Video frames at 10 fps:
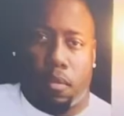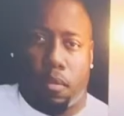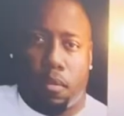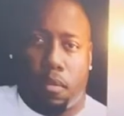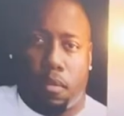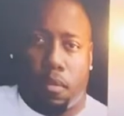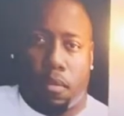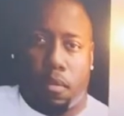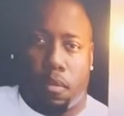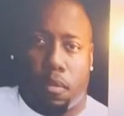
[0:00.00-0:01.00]

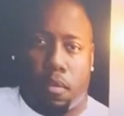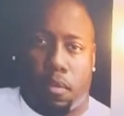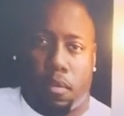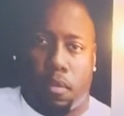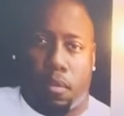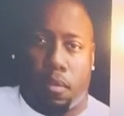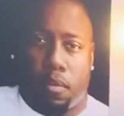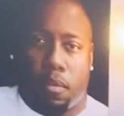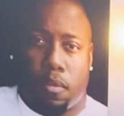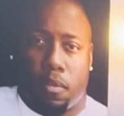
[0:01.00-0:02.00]

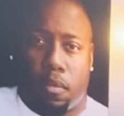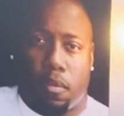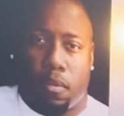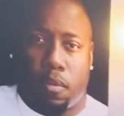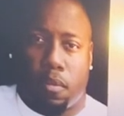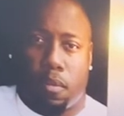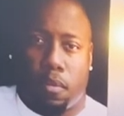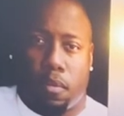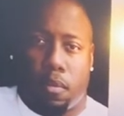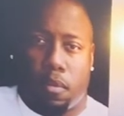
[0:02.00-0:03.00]

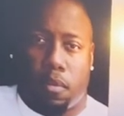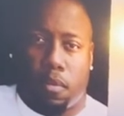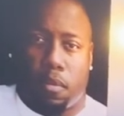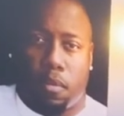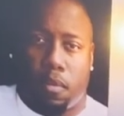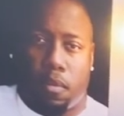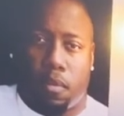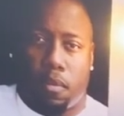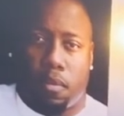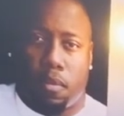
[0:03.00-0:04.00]

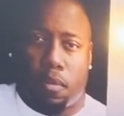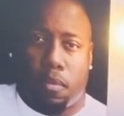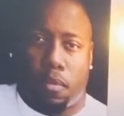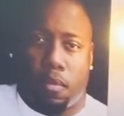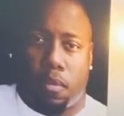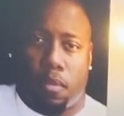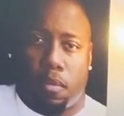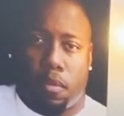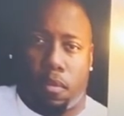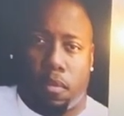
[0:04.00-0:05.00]

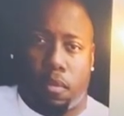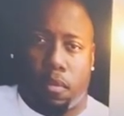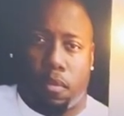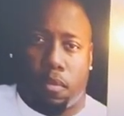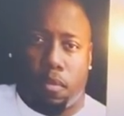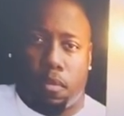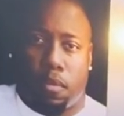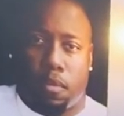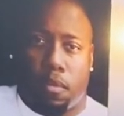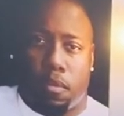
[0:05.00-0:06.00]

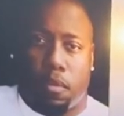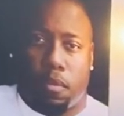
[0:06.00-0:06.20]
No words are spoken by the person on screen.